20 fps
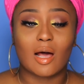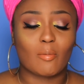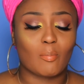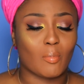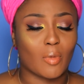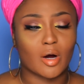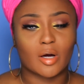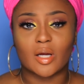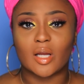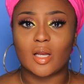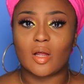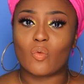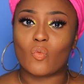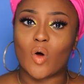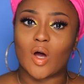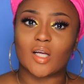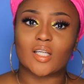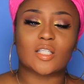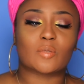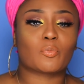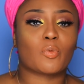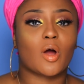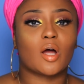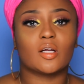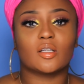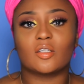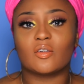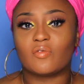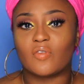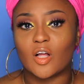Marketing wise,
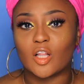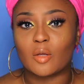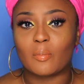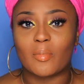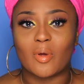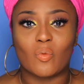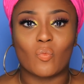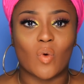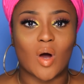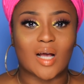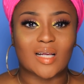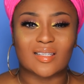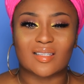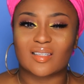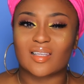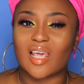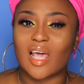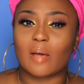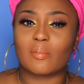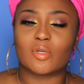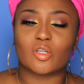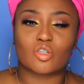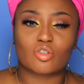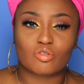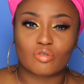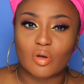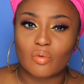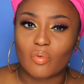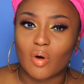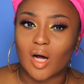product development wise,
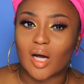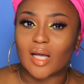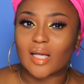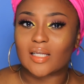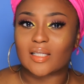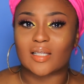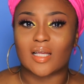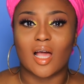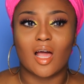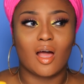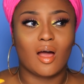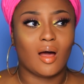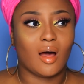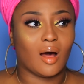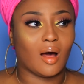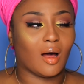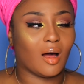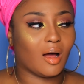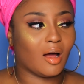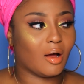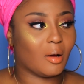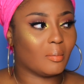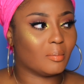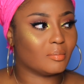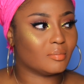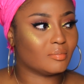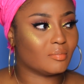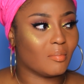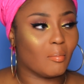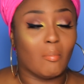chemistry wise,
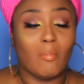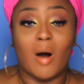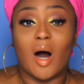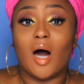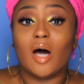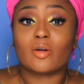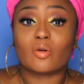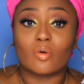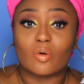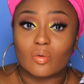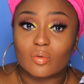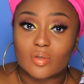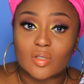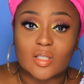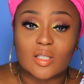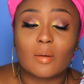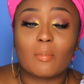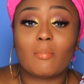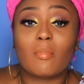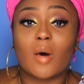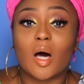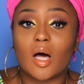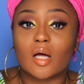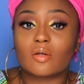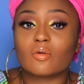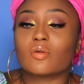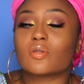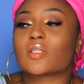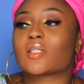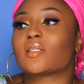models,
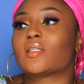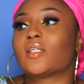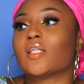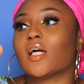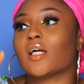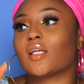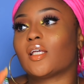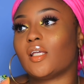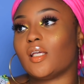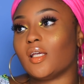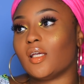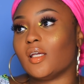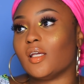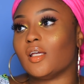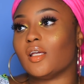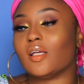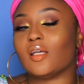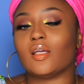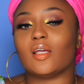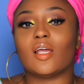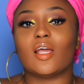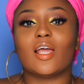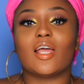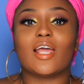Ducky.